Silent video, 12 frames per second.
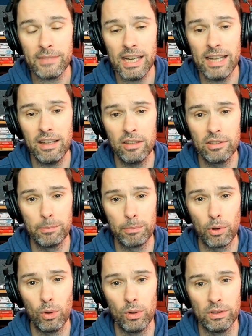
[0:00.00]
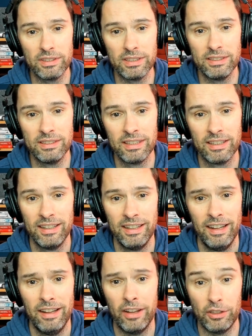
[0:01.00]
and those abroad, and
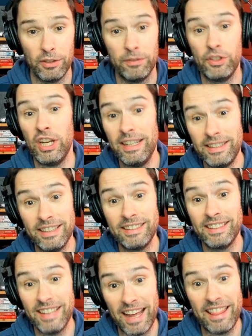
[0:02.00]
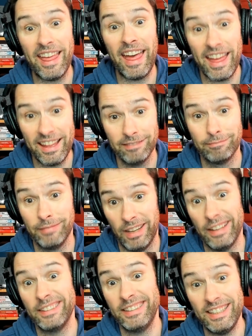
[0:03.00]
those who've cheated to get there,
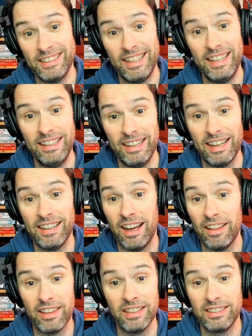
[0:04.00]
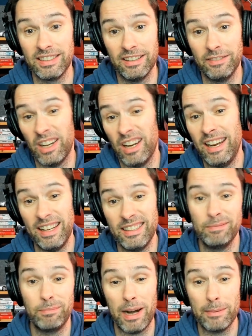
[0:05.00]
like City, and others that have done it
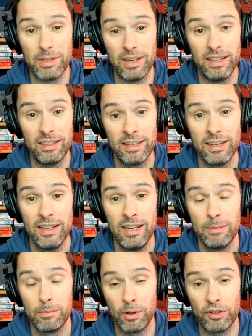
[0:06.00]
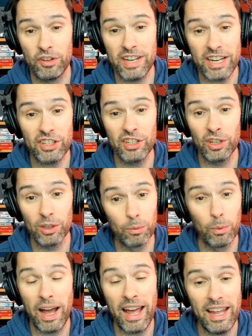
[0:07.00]
in perhaps a more traditional
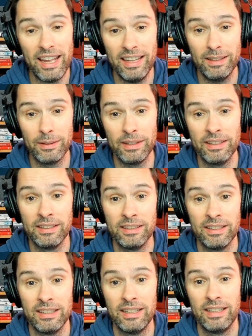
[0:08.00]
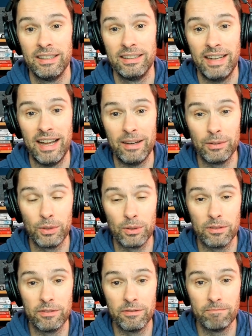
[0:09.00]
way, who are now sort
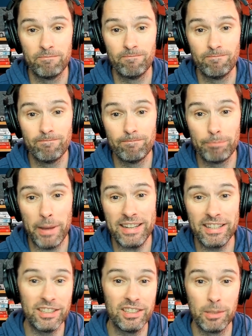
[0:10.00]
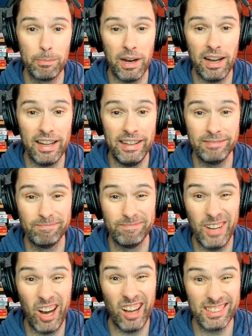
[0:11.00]
of bettered by
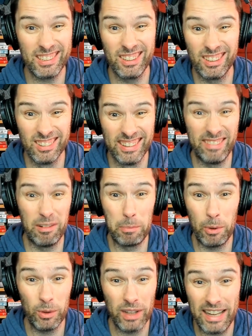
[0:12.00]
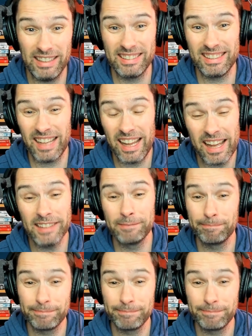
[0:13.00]
Arsenal, Liverpool, hate to say it.